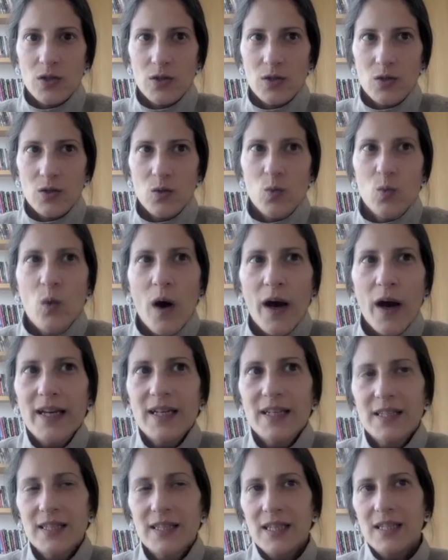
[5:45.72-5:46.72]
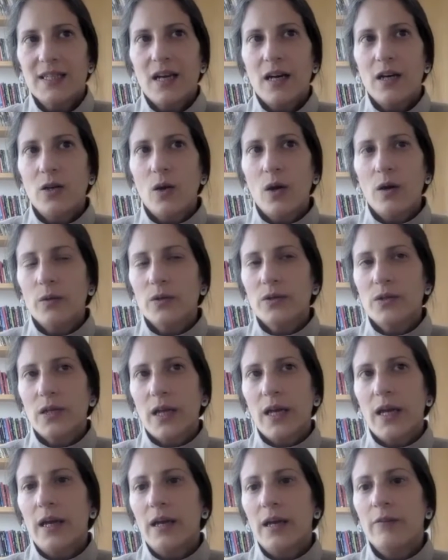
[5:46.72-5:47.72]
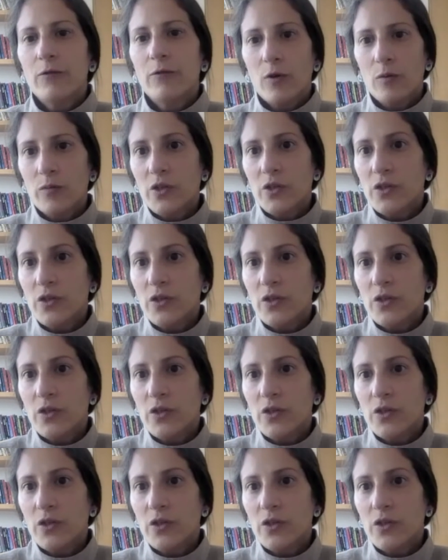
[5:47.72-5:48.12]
to what extent are you able to get informed